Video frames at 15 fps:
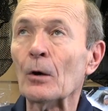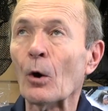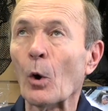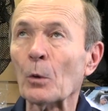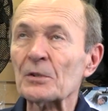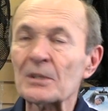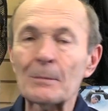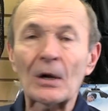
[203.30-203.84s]

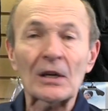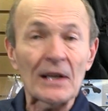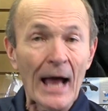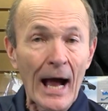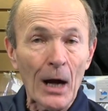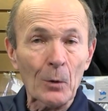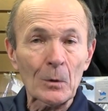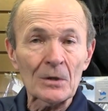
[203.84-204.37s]
holds about an
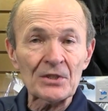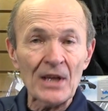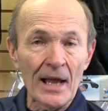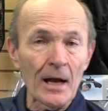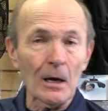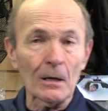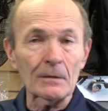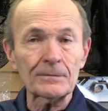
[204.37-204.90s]
hour's
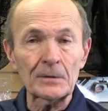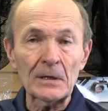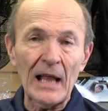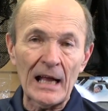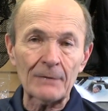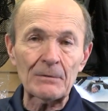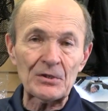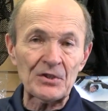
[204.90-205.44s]
air for an
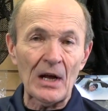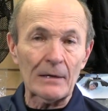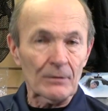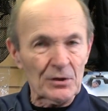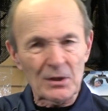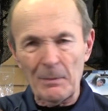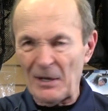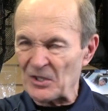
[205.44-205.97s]
average
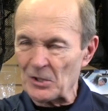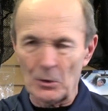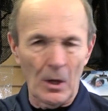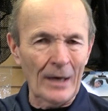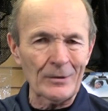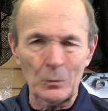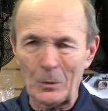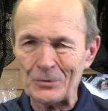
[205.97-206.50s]
diver. It depends a
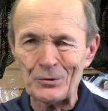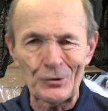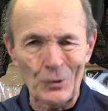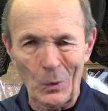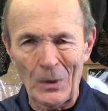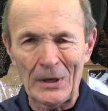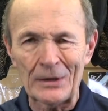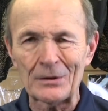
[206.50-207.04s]
lot on what you're
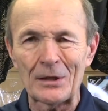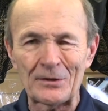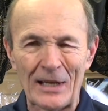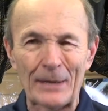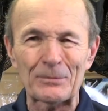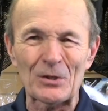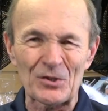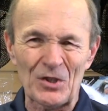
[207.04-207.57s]
doing and the
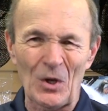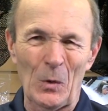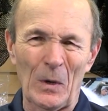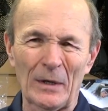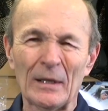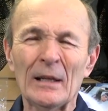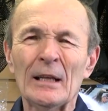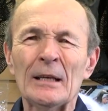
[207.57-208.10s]
depth and so
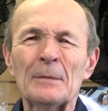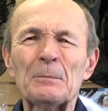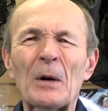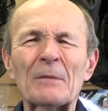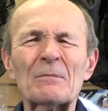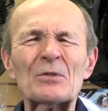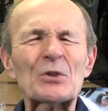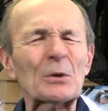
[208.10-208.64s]
on.
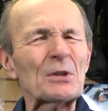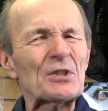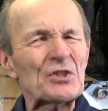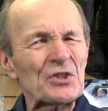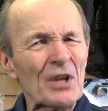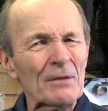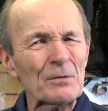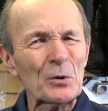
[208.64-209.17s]
But so there's
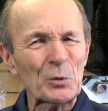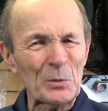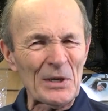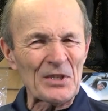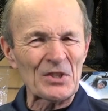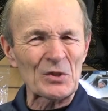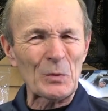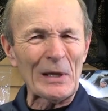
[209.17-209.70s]
several
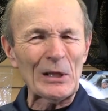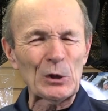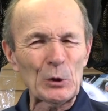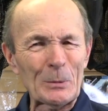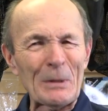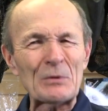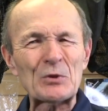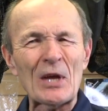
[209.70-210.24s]
reasons why the
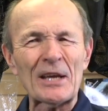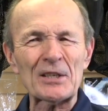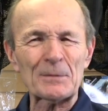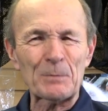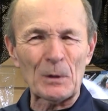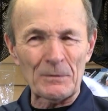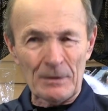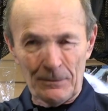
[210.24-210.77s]
aluminum tank is
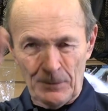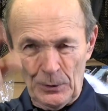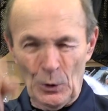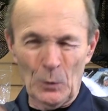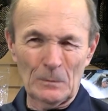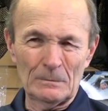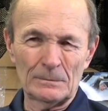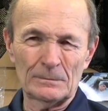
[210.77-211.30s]
perfect for
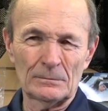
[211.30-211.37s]
you.